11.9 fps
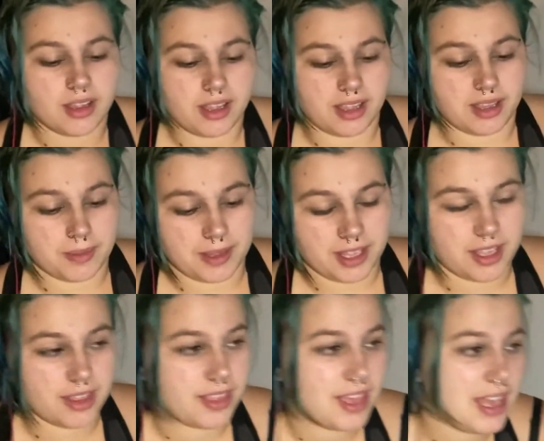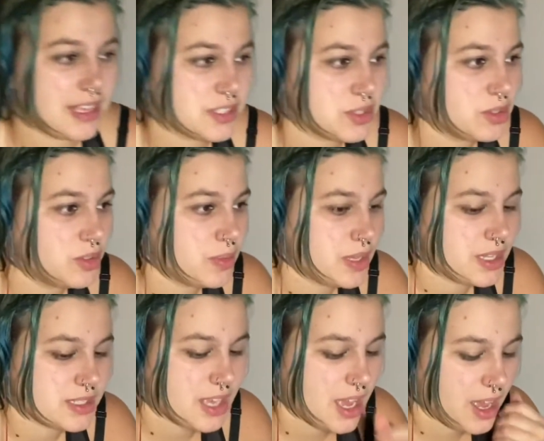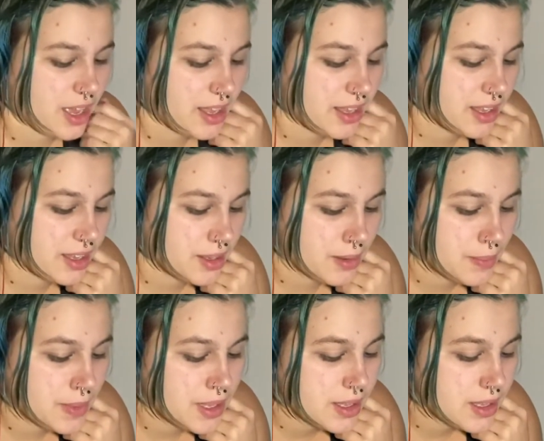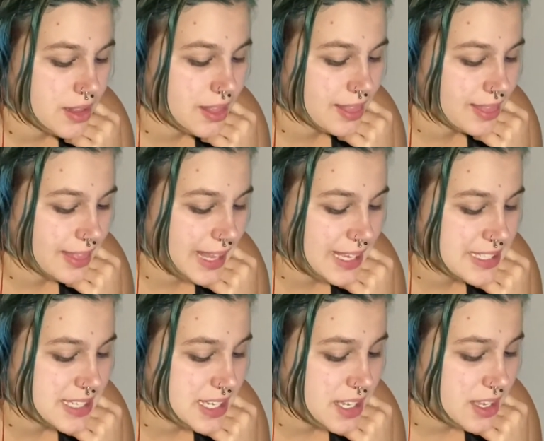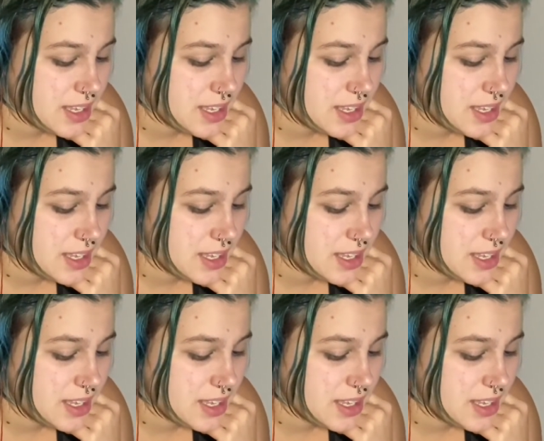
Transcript: Am I the Asshole because I am lazy.